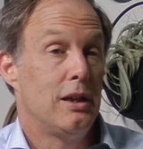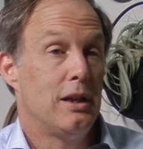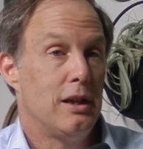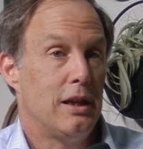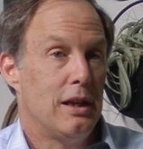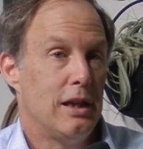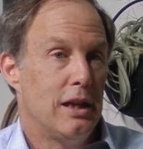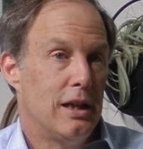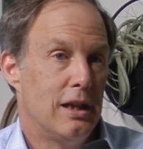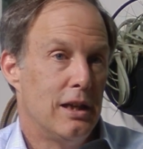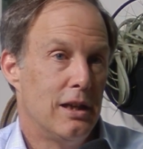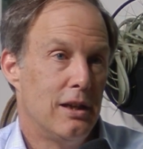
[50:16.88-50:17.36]

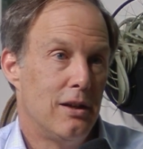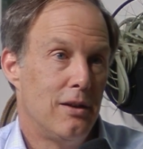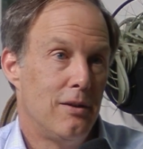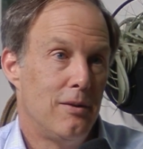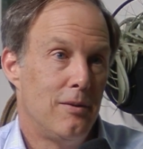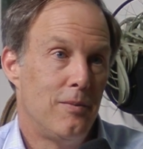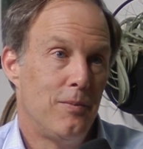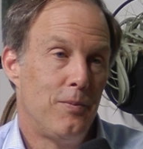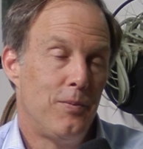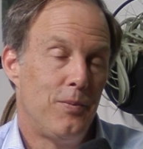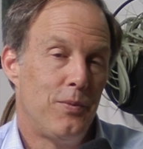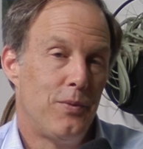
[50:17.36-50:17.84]

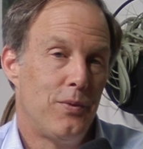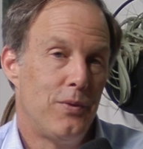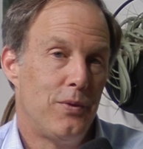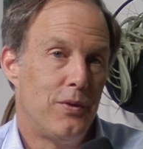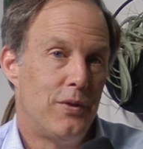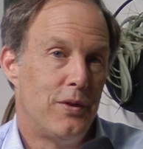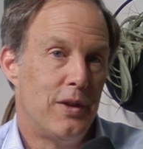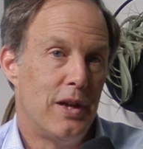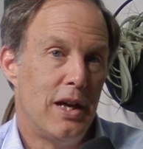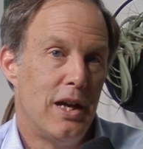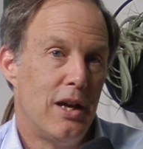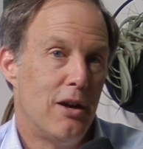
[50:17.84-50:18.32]
and
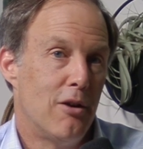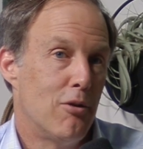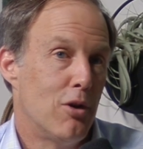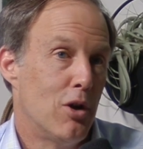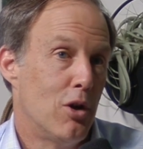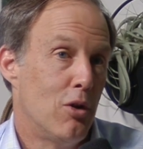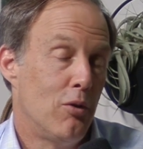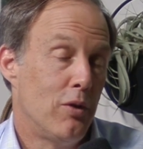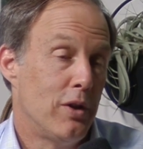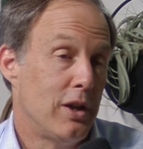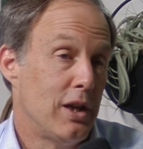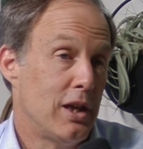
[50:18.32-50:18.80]
they are
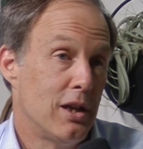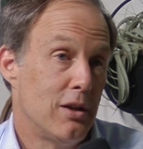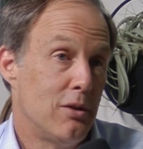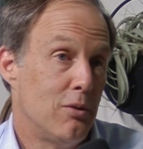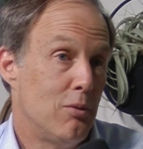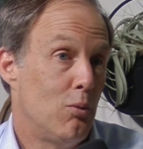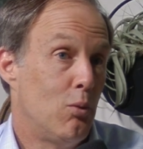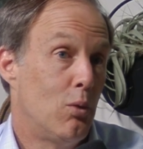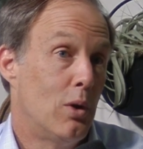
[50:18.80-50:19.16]
only in